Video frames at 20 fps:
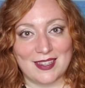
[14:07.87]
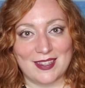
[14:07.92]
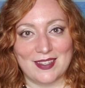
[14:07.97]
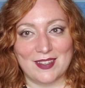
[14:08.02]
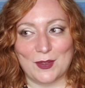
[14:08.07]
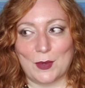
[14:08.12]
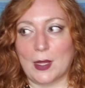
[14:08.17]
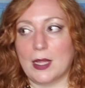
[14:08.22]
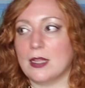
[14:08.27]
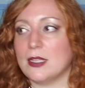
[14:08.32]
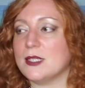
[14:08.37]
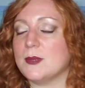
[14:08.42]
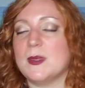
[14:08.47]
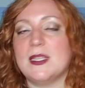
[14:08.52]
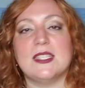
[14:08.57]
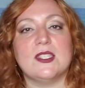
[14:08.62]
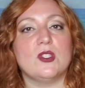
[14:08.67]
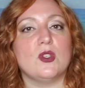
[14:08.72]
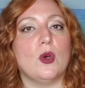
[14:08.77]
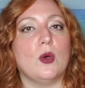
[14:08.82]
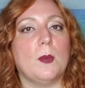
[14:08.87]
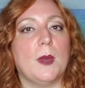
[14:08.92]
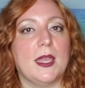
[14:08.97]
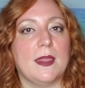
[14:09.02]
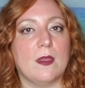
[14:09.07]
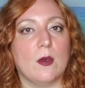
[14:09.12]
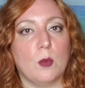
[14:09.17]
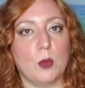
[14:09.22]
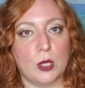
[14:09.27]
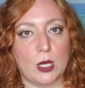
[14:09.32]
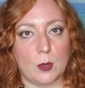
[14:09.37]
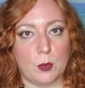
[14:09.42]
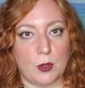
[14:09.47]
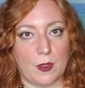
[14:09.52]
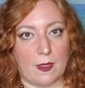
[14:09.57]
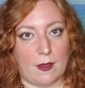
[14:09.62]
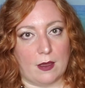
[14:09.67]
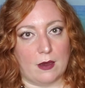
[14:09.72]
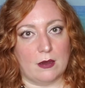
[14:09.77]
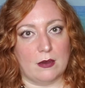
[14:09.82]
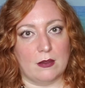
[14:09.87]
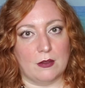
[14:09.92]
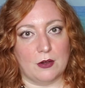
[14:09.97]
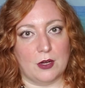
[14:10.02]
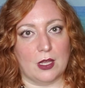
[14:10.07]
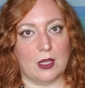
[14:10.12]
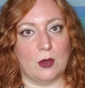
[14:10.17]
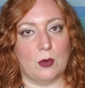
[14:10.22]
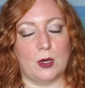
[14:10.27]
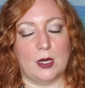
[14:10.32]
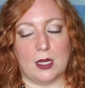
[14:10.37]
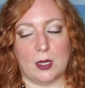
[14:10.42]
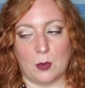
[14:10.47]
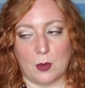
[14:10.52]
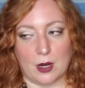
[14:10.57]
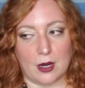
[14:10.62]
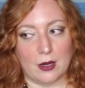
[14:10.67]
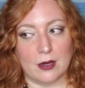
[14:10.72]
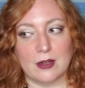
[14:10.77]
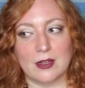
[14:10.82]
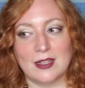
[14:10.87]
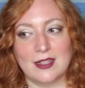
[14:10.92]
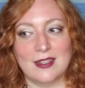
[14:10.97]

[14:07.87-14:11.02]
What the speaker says: Well, it's my soulmate, they'll put up with it. They're not going anywhere.